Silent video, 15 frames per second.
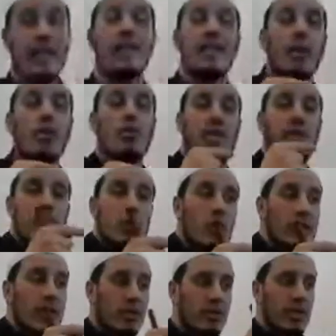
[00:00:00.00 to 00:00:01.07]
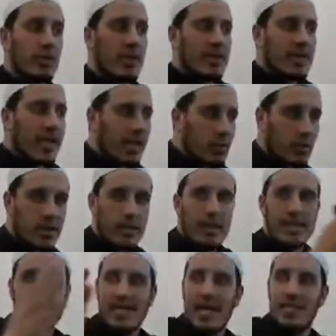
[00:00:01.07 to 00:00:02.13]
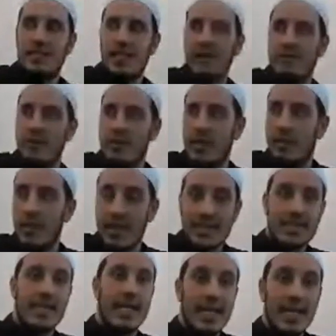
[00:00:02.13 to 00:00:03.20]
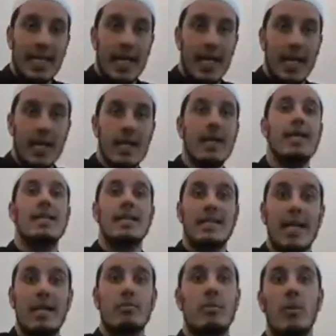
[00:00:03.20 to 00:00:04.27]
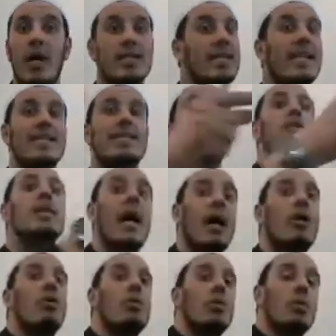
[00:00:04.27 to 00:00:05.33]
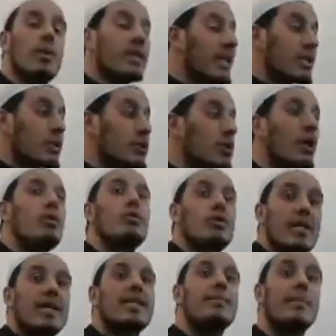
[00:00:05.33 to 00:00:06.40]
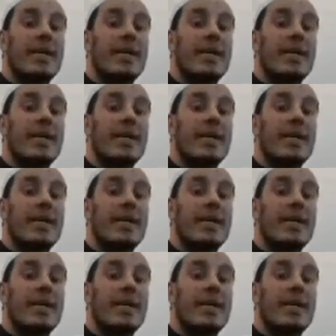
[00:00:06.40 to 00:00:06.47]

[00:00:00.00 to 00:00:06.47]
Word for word: Now Usaid ibn Huda, because he was sitting with them and Sa'd, say for example, he's sitting there, Sa'd ibn Mu'ad, he doesn't know, he doesn't know Usaid, he